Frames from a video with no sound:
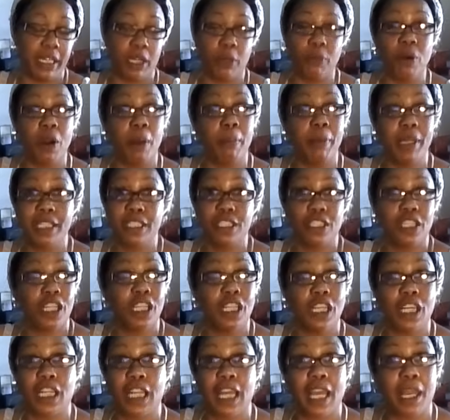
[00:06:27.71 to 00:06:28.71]
Well, bitch, you
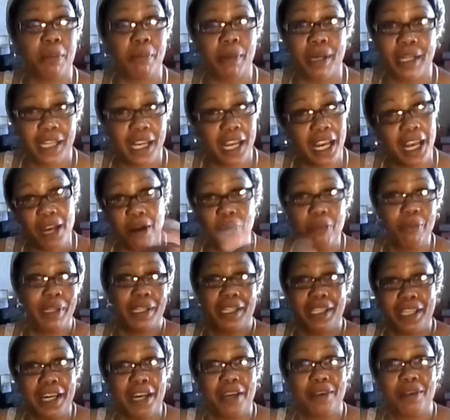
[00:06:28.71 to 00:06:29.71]
look like money. I don't mean to
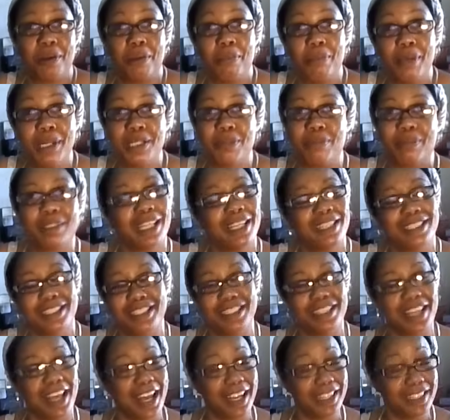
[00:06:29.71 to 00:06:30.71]
call you a bitch, but that's just
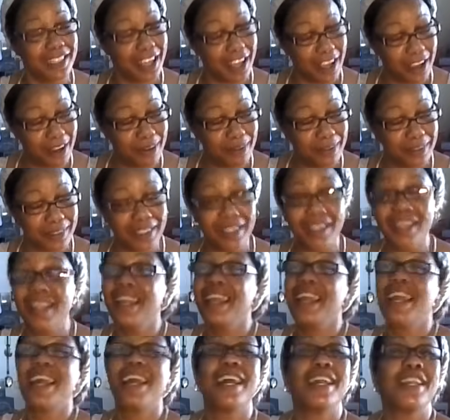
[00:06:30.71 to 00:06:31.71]
how I talk.
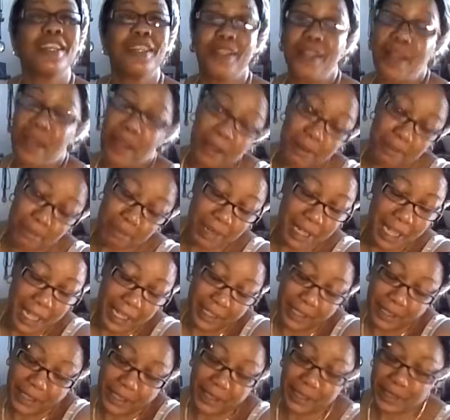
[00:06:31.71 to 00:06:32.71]
You know, I'm kind
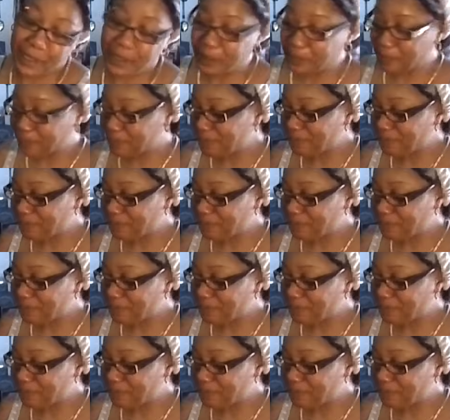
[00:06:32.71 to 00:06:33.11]
of hood.